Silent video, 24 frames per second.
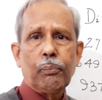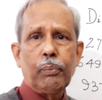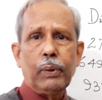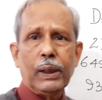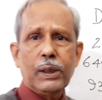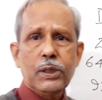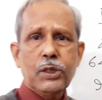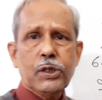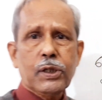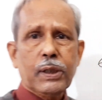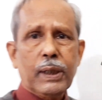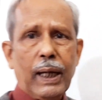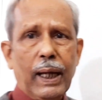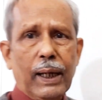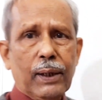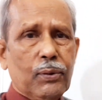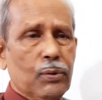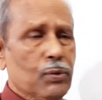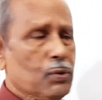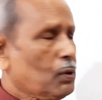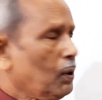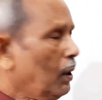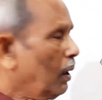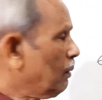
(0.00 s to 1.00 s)
please try
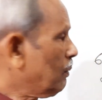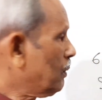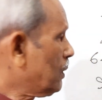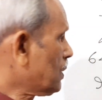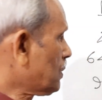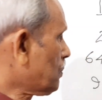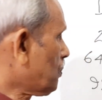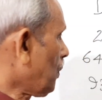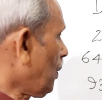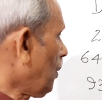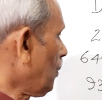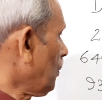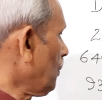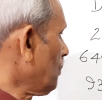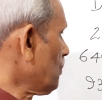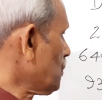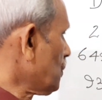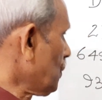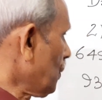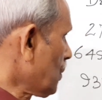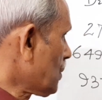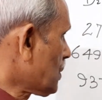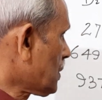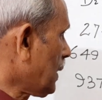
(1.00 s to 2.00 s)
to solve these problems
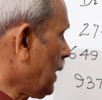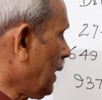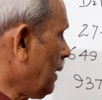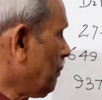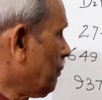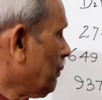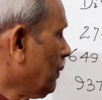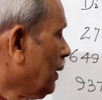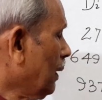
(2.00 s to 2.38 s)
yourself,